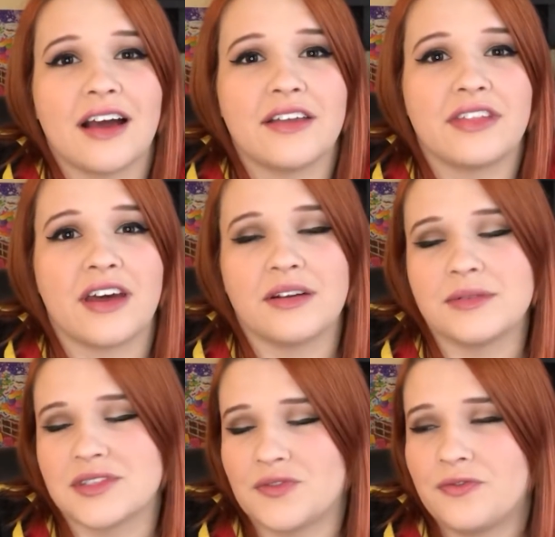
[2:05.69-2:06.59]
I thought it
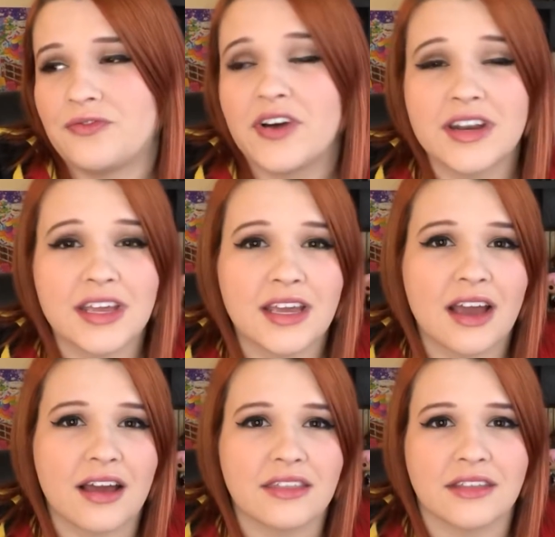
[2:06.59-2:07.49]
was
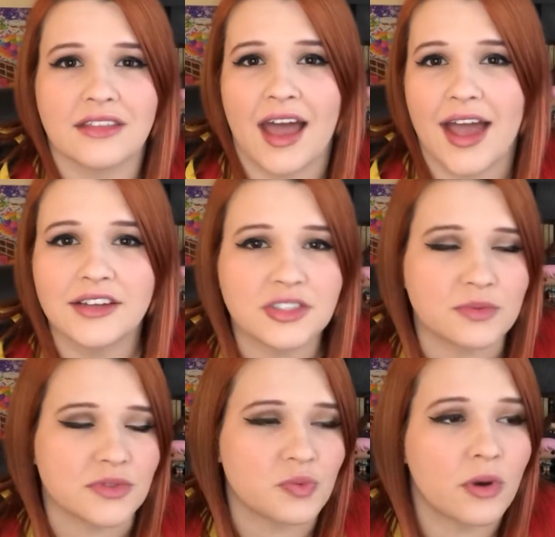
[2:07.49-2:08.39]
funny. I thought the
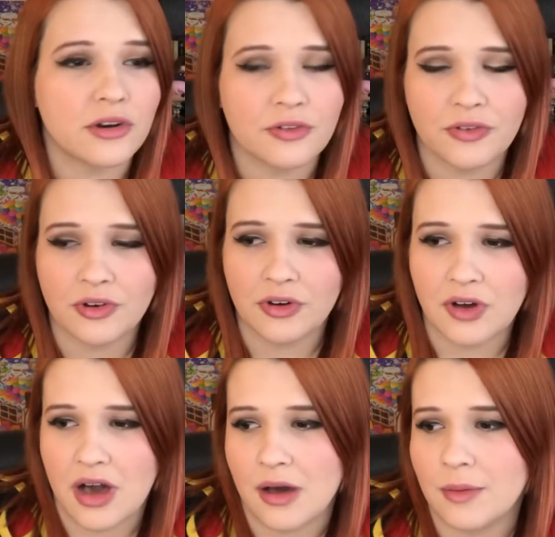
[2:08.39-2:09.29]
action was wonderful.